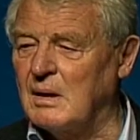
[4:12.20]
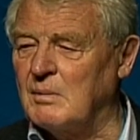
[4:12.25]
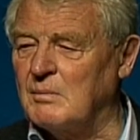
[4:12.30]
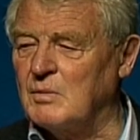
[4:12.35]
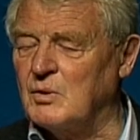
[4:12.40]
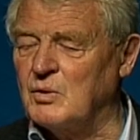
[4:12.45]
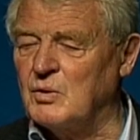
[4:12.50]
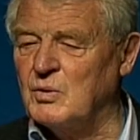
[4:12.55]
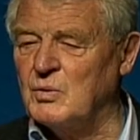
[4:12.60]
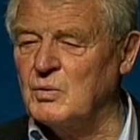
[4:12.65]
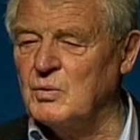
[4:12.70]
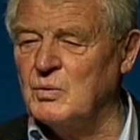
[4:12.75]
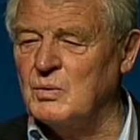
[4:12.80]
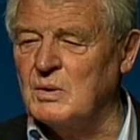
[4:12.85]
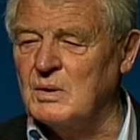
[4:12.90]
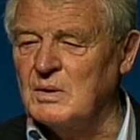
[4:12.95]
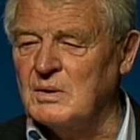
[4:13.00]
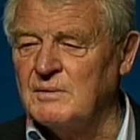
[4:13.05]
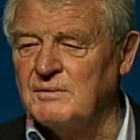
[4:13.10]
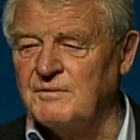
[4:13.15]
who
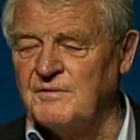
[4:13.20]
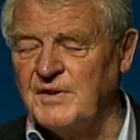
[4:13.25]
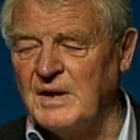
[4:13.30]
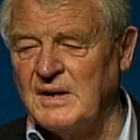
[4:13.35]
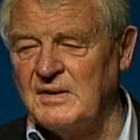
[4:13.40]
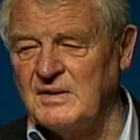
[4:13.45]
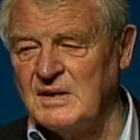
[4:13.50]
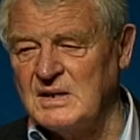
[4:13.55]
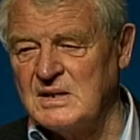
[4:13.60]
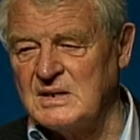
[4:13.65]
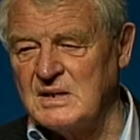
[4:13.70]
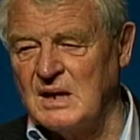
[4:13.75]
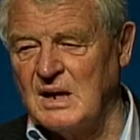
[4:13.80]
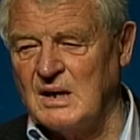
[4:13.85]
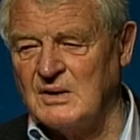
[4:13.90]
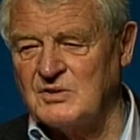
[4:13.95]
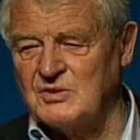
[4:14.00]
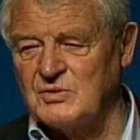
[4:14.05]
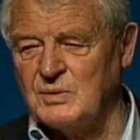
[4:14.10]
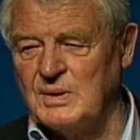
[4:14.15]
fed these
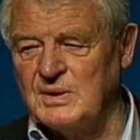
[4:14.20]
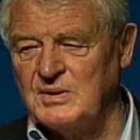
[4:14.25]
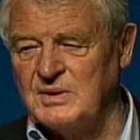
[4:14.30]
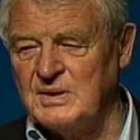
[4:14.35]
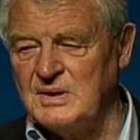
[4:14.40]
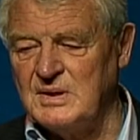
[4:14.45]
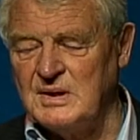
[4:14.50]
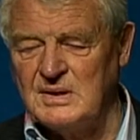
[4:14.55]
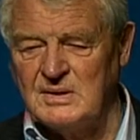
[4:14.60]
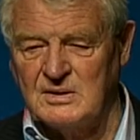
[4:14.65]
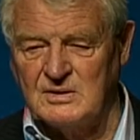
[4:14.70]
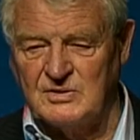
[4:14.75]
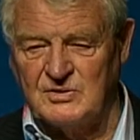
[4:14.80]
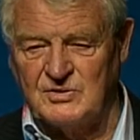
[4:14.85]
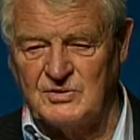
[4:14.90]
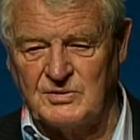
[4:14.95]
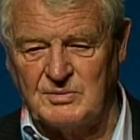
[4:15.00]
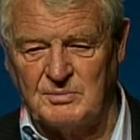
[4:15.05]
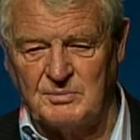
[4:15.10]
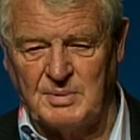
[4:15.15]
last 20
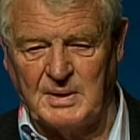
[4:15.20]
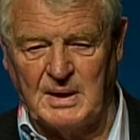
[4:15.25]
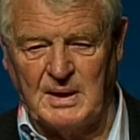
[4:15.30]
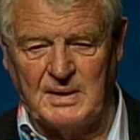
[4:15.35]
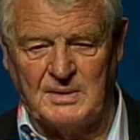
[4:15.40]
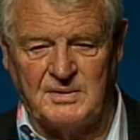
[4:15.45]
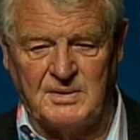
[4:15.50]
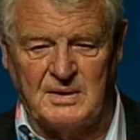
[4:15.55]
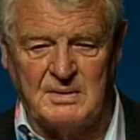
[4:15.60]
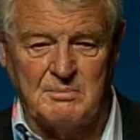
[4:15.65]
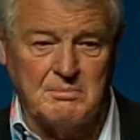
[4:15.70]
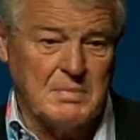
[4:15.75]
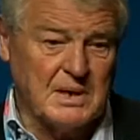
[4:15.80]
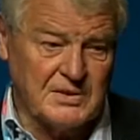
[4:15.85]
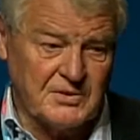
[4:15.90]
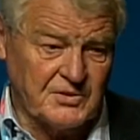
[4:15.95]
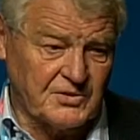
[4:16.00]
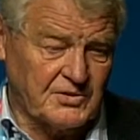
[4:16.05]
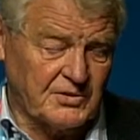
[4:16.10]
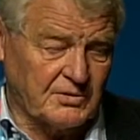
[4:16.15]
years by the
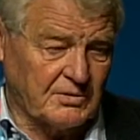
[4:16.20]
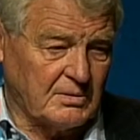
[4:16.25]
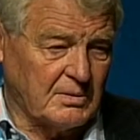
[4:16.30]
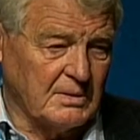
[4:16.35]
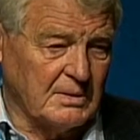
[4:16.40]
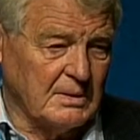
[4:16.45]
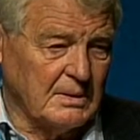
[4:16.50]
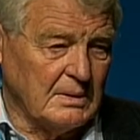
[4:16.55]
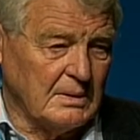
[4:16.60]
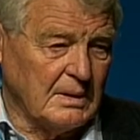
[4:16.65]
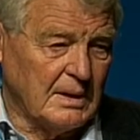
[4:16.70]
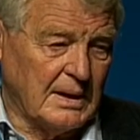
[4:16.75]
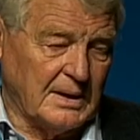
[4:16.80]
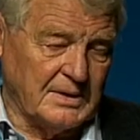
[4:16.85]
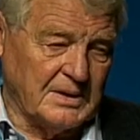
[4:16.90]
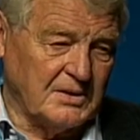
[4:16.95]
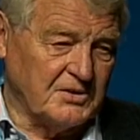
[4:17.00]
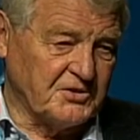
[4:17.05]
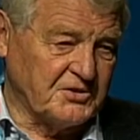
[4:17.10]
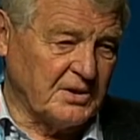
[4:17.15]
myths and
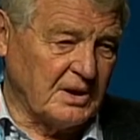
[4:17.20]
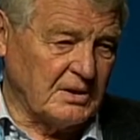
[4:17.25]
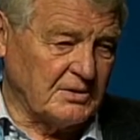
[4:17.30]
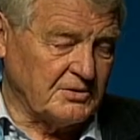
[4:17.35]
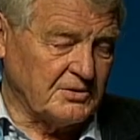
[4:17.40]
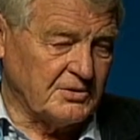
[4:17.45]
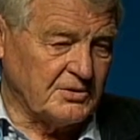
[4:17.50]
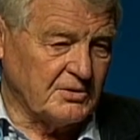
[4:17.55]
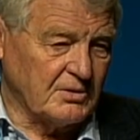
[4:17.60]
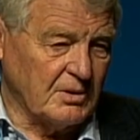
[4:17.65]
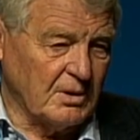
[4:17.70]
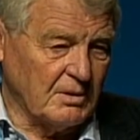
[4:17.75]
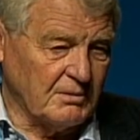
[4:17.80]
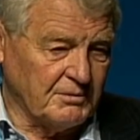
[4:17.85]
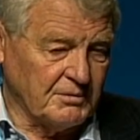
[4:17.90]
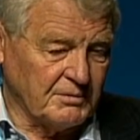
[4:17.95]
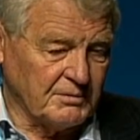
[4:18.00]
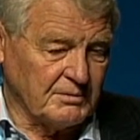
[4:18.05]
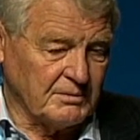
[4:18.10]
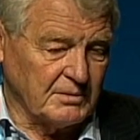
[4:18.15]
insults
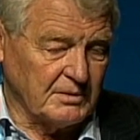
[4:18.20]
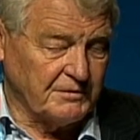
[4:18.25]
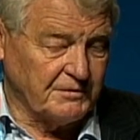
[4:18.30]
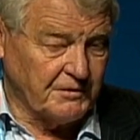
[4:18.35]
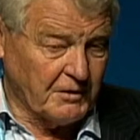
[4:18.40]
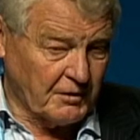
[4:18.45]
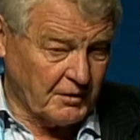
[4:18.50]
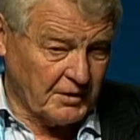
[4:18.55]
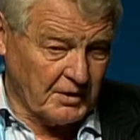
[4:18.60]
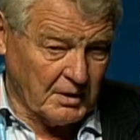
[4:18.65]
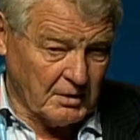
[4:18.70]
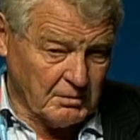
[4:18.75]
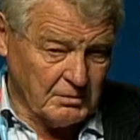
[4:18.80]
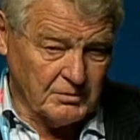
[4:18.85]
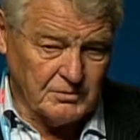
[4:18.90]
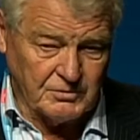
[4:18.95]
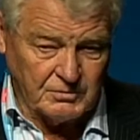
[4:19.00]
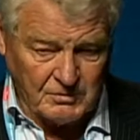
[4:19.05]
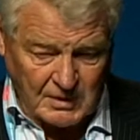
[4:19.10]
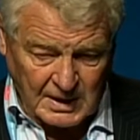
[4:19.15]
of the
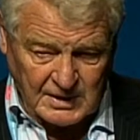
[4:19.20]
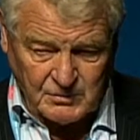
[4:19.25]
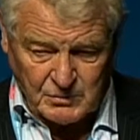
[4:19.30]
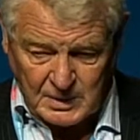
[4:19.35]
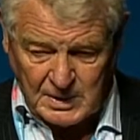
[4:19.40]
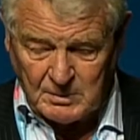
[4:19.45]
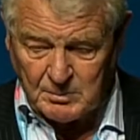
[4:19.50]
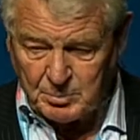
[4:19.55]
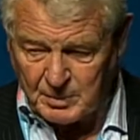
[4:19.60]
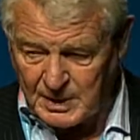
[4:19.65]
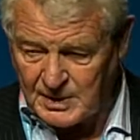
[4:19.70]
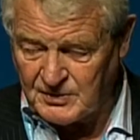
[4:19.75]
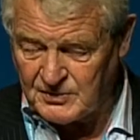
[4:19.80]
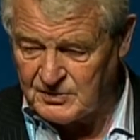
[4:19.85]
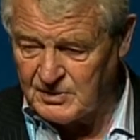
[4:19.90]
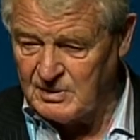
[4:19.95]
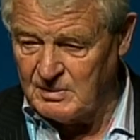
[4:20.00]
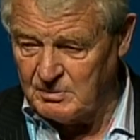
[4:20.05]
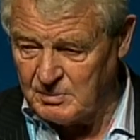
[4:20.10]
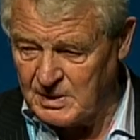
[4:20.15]
foreign-owned right-wing press
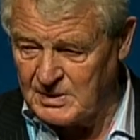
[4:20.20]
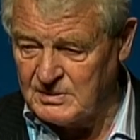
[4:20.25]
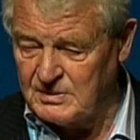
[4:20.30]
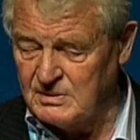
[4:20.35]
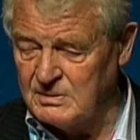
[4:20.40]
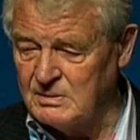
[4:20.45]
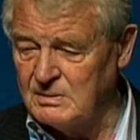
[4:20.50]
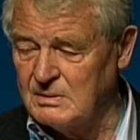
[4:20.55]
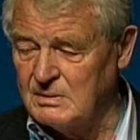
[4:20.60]
in Britain,